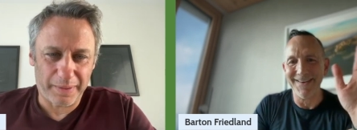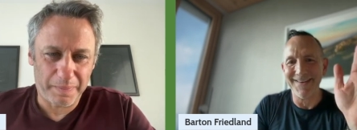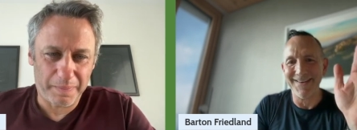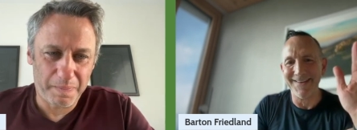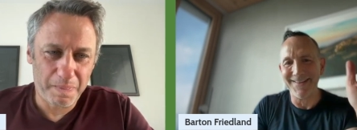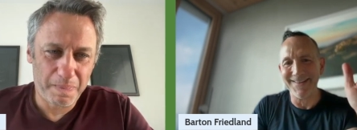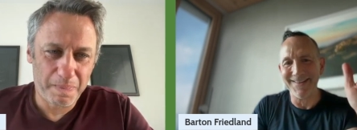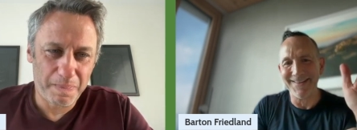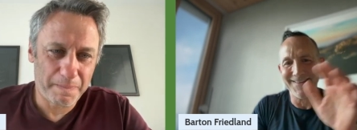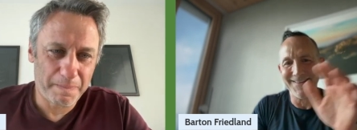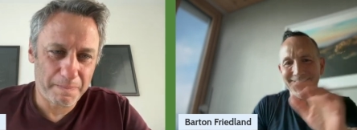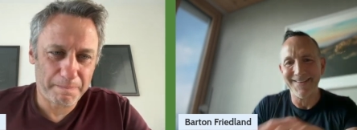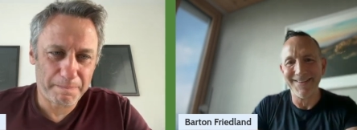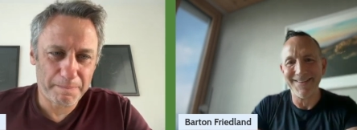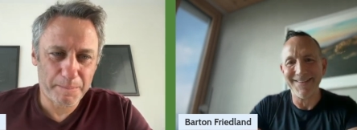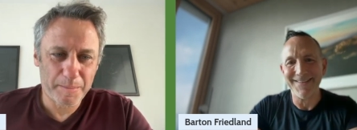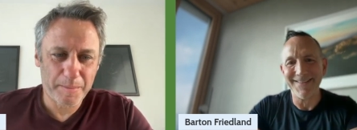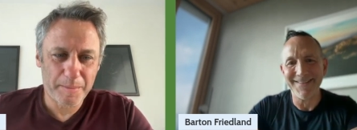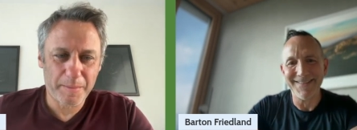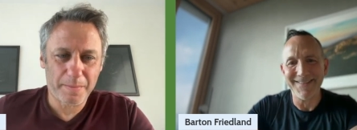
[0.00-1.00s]

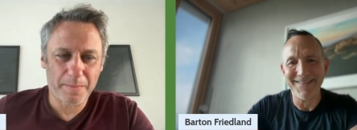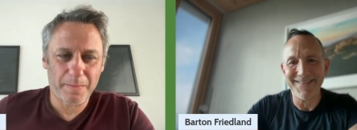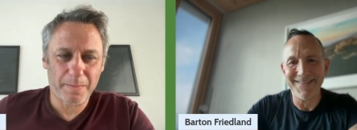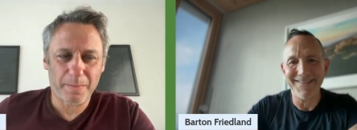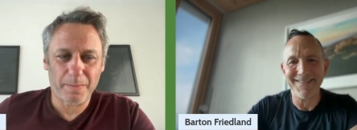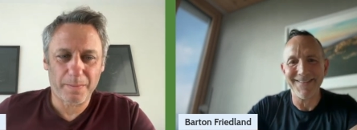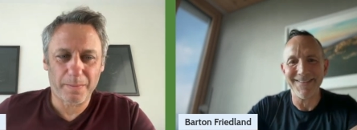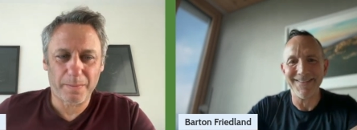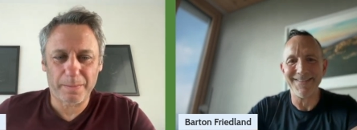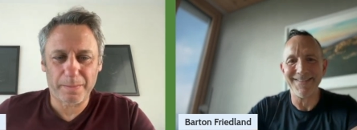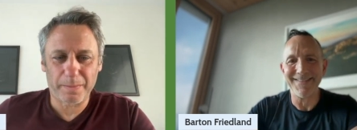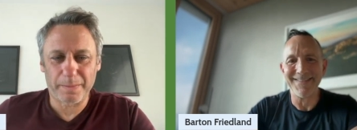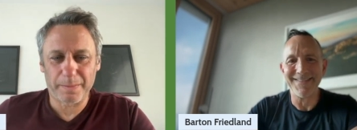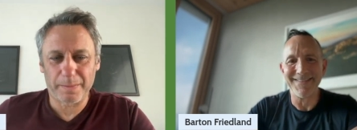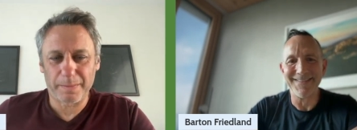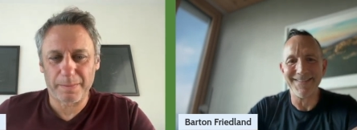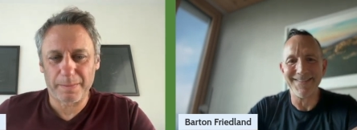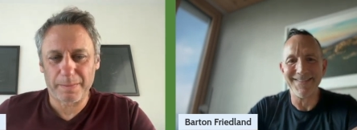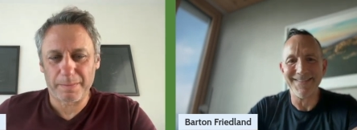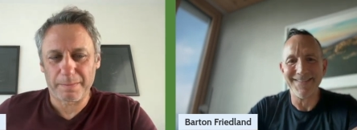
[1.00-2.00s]

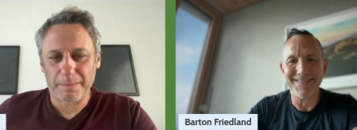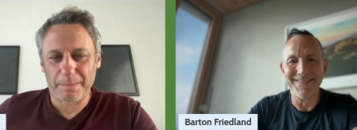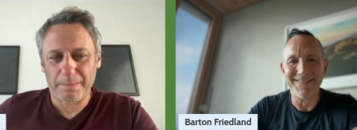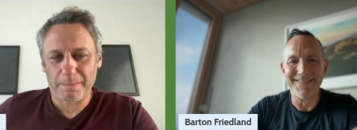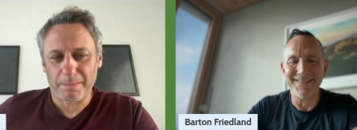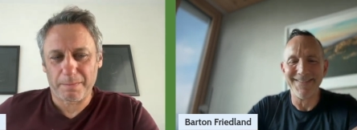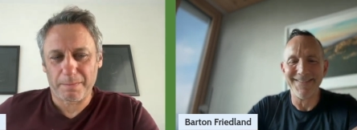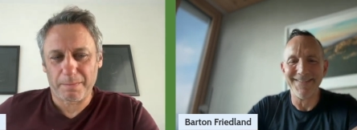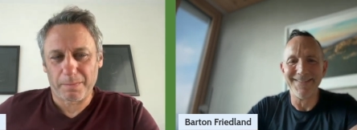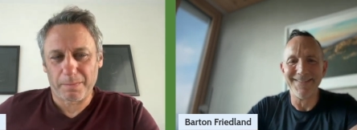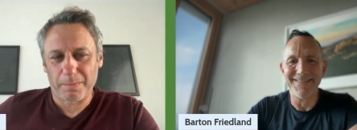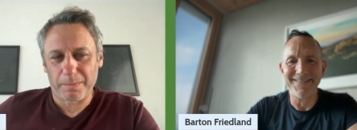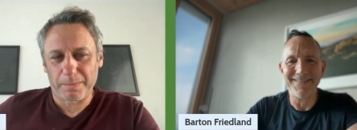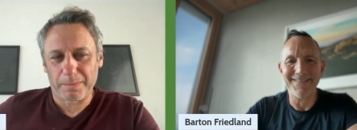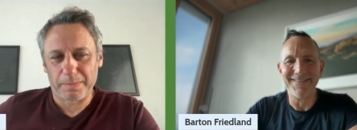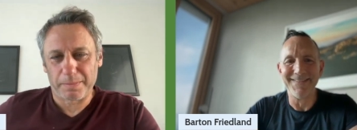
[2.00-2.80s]
Nothing is said.